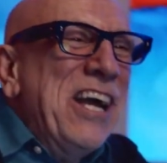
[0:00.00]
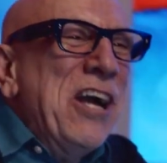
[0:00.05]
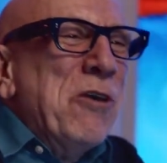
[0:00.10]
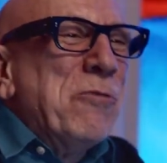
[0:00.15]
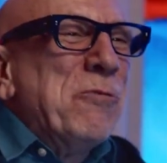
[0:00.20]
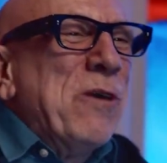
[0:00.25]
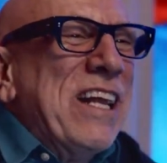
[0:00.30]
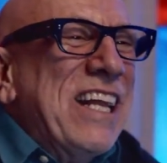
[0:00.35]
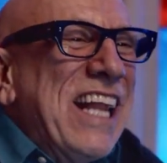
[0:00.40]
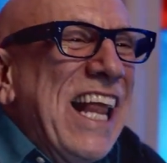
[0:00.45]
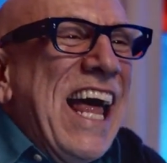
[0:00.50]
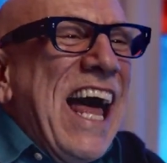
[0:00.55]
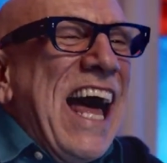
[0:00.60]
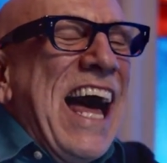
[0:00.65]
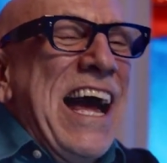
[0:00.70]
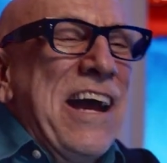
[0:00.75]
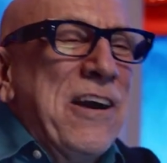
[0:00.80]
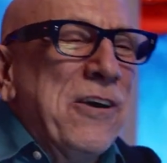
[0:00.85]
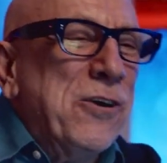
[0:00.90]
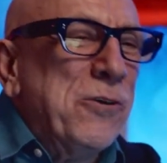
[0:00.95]
Well,
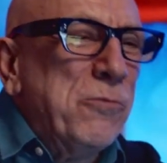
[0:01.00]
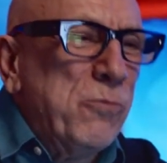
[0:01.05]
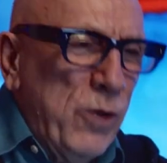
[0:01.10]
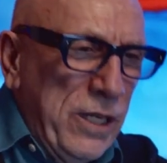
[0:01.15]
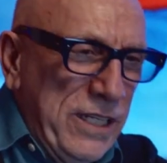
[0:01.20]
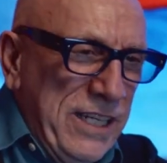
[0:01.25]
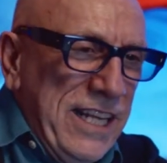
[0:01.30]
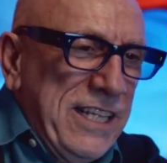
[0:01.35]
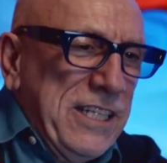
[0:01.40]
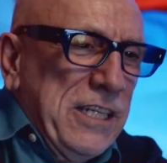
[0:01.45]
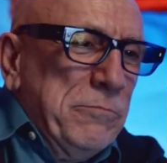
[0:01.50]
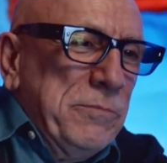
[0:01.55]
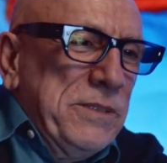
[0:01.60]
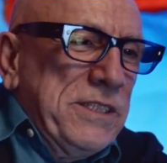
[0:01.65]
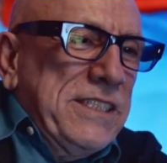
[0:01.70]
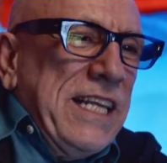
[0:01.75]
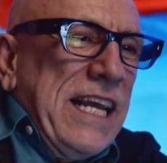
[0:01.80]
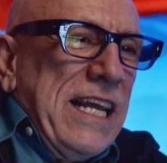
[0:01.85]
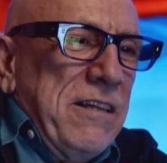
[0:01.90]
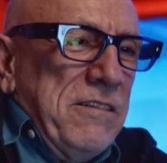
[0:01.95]
I hope when it comes
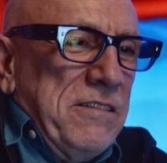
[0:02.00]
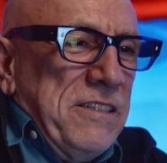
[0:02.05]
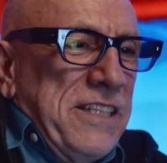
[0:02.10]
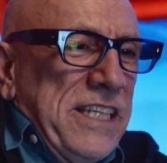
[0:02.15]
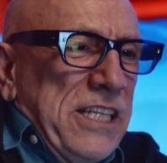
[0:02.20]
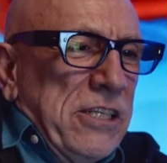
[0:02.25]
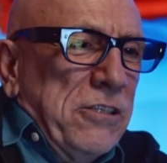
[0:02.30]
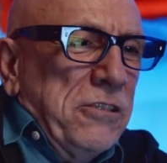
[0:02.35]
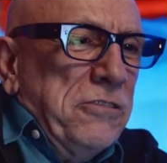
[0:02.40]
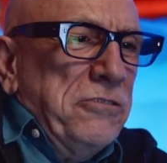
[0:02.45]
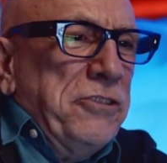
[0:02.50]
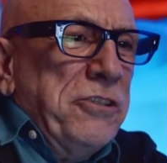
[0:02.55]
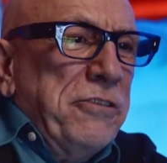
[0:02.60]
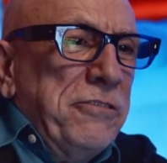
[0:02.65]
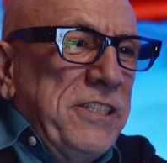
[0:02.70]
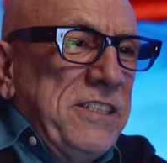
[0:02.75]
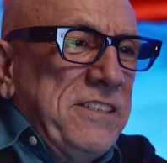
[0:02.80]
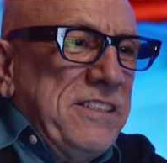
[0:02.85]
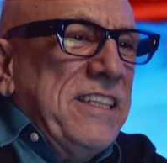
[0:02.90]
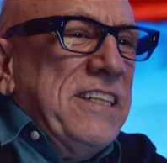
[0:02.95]
down, the owner
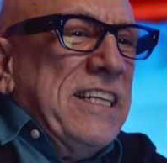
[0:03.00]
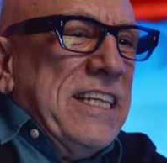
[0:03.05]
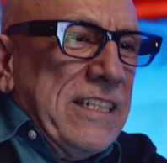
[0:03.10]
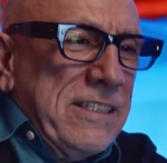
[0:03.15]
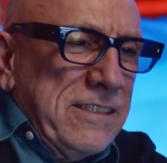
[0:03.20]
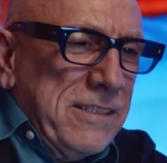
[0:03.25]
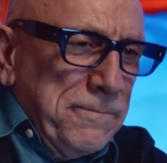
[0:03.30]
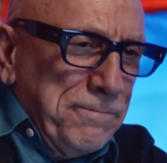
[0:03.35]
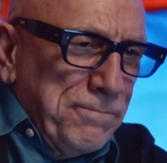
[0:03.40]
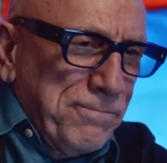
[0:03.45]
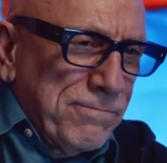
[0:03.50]
is in it.